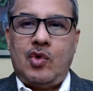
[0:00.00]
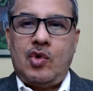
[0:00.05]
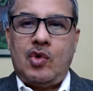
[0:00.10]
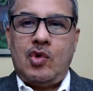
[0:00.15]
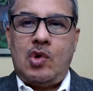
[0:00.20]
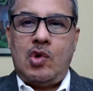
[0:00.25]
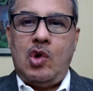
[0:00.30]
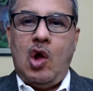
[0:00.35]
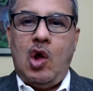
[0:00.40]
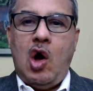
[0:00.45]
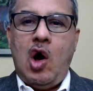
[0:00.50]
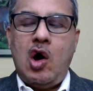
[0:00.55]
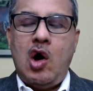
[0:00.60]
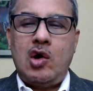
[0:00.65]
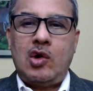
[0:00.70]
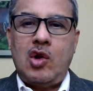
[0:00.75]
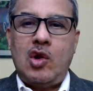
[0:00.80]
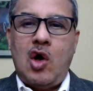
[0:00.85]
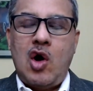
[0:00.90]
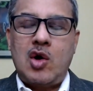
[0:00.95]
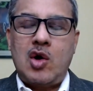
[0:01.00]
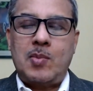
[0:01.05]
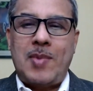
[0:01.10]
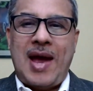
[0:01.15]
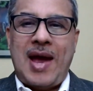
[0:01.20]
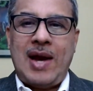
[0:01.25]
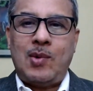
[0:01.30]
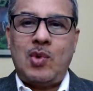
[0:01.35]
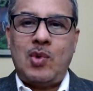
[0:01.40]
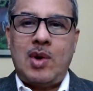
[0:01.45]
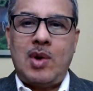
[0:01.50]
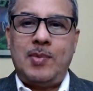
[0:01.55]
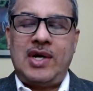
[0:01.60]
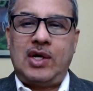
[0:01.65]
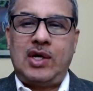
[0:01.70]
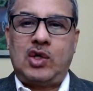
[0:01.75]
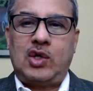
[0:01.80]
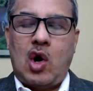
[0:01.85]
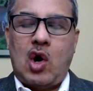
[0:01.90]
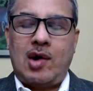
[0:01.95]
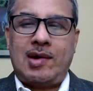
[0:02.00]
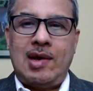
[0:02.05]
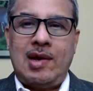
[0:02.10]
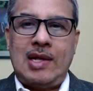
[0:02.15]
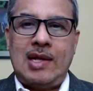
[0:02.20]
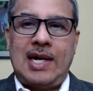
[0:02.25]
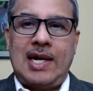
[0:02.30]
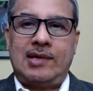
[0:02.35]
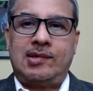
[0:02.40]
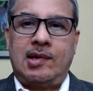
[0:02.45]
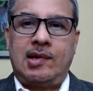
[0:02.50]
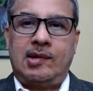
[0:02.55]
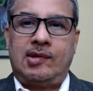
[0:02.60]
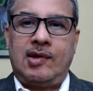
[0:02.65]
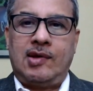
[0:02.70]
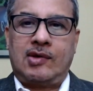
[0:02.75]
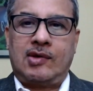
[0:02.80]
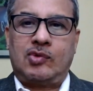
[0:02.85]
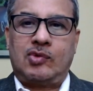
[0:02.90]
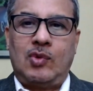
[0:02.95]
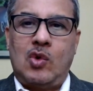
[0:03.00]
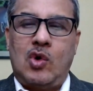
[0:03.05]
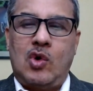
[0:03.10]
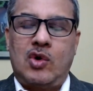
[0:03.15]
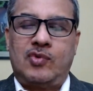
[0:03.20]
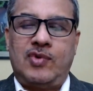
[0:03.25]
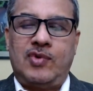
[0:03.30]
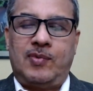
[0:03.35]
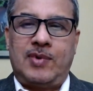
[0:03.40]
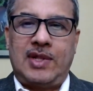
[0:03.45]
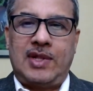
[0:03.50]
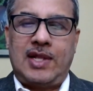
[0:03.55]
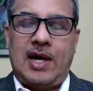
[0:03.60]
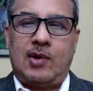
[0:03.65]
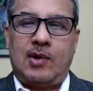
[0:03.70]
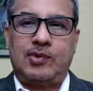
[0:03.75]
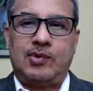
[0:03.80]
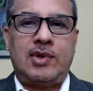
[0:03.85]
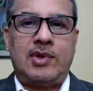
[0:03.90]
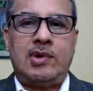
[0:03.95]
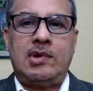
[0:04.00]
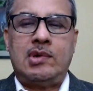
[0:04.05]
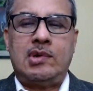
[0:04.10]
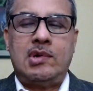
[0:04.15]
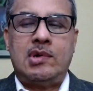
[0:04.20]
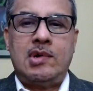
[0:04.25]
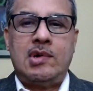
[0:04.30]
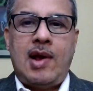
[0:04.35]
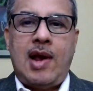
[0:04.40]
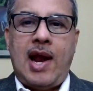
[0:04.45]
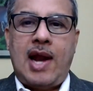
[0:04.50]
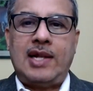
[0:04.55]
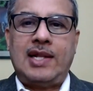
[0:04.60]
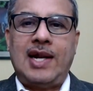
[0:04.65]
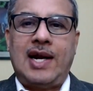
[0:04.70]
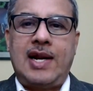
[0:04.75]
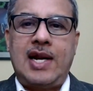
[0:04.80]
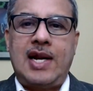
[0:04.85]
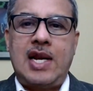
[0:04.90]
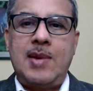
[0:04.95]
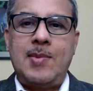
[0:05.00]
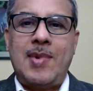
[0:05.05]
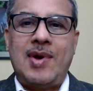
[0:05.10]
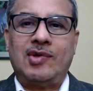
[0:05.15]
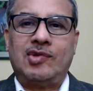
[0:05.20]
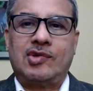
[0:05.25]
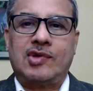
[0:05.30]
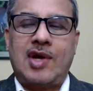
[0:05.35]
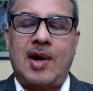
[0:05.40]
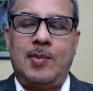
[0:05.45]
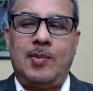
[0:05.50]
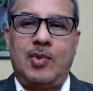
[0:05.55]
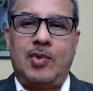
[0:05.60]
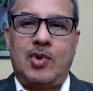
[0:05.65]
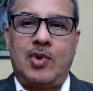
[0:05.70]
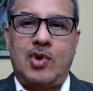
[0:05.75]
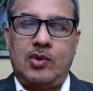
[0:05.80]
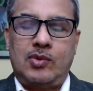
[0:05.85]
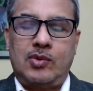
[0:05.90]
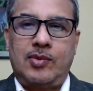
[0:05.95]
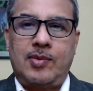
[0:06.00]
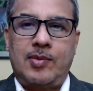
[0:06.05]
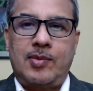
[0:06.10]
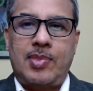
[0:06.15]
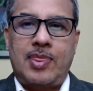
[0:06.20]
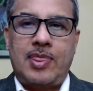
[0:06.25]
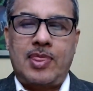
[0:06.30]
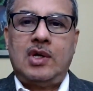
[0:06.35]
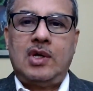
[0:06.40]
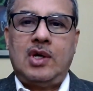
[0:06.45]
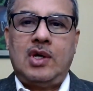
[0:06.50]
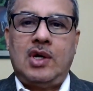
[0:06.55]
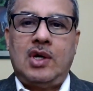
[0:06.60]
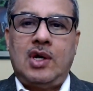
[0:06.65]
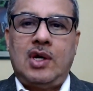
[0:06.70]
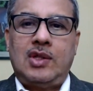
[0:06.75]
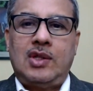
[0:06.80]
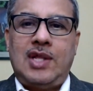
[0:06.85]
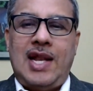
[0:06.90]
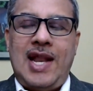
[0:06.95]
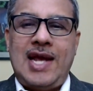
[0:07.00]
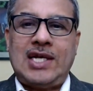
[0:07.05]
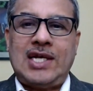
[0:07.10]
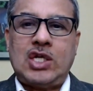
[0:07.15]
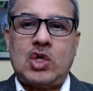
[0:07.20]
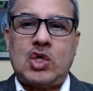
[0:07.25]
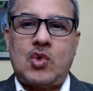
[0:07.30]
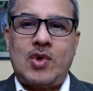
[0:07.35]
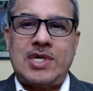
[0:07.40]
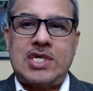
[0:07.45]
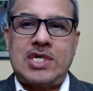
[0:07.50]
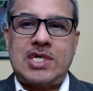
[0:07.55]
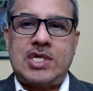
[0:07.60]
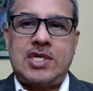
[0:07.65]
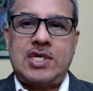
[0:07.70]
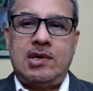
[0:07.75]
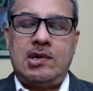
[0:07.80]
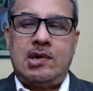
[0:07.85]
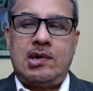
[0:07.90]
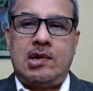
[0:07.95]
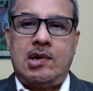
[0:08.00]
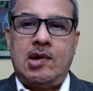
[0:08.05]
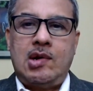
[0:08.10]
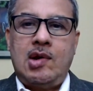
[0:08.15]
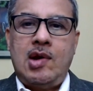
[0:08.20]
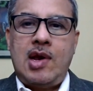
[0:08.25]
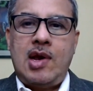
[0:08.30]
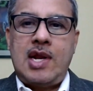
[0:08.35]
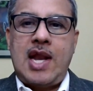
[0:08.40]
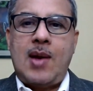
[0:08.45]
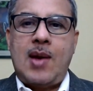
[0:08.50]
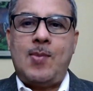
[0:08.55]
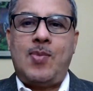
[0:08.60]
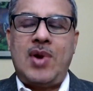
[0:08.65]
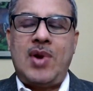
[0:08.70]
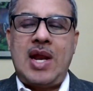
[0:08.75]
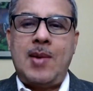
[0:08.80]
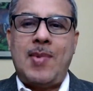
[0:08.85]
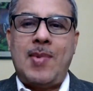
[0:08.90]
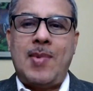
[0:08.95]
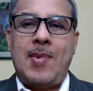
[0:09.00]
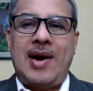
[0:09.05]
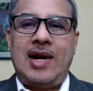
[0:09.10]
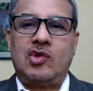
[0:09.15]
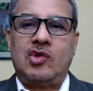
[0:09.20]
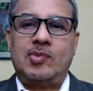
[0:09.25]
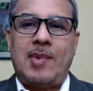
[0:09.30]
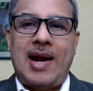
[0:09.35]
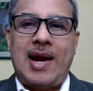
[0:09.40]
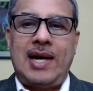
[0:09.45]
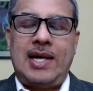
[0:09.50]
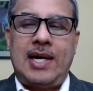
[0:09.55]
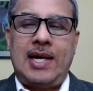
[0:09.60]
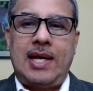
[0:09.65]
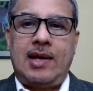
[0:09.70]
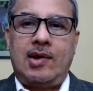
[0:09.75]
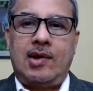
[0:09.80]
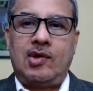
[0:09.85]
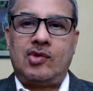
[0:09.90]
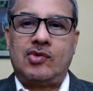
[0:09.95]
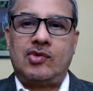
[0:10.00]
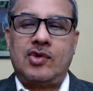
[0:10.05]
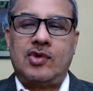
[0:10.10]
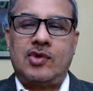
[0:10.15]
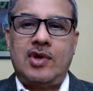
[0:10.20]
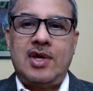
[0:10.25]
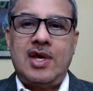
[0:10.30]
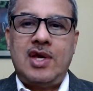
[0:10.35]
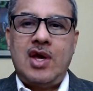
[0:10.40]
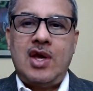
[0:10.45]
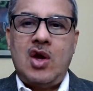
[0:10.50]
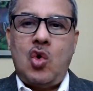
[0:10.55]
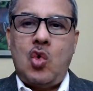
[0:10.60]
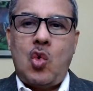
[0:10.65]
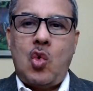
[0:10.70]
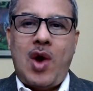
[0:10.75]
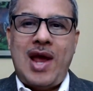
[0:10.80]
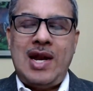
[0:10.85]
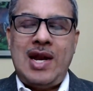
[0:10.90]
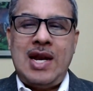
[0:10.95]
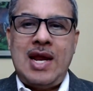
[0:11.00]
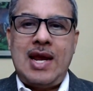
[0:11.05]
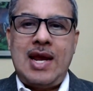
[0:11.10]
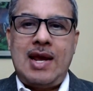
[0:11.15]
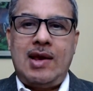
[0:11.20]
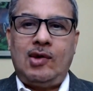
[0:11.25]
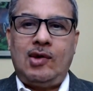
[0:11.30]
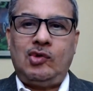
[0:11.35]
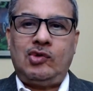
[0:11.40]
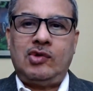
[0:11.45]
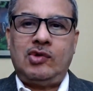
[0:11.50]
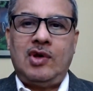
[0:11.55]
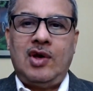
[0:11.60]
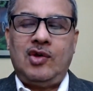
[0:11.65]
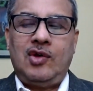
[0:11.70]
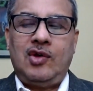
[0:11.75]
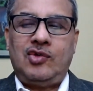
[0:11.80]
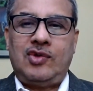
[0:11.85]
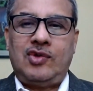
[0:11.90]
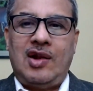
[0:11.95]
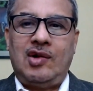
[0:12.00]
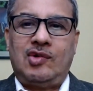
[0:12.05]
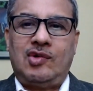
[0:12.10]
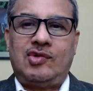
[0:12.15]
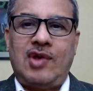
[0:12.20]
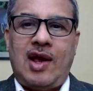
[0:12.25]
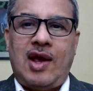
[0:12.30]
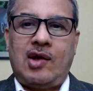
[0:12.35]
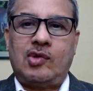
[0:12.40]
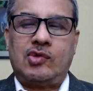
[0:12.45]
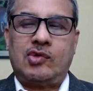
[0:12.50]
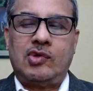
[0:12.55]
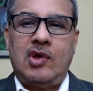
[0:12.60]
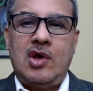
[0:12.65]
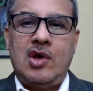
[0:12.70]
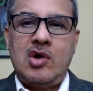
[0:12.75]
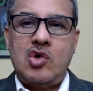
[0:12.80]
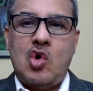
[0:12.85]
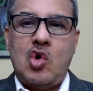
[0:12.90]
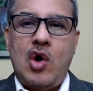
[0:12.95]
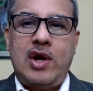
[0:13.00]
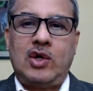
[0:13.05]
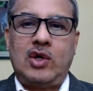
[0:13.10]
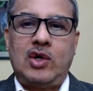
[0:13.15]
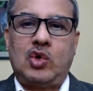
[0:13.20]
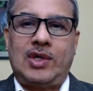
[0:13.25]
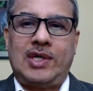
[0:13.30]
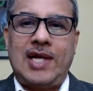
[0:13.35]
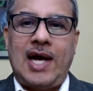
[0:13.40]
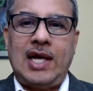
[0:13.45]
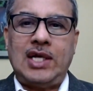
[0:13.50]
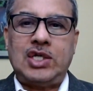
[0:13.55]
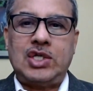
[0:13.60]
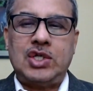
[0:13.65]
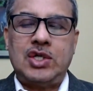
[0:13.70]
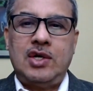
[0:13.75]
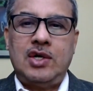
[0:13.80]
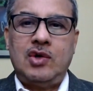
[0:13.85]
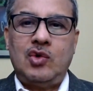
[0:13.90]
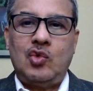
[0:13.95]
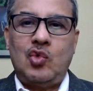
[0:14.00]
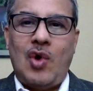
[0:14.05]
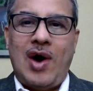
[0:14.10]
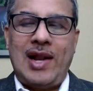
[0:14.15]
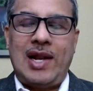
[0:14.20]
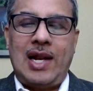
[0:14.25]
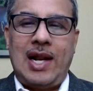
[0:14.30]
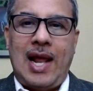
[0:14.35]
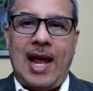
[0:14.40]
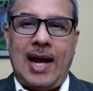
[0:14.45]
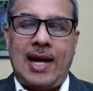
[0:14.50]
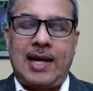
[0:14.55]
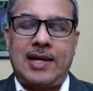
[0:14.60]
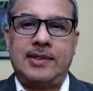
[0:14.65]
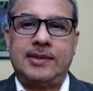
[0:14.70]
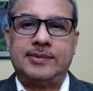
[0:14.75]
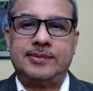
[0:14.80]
Long back we have been talking that Sensex will go to 50,000 and the dream has come true. The next question in everybody's mind is, when is Sensex going to touch 1 lakh?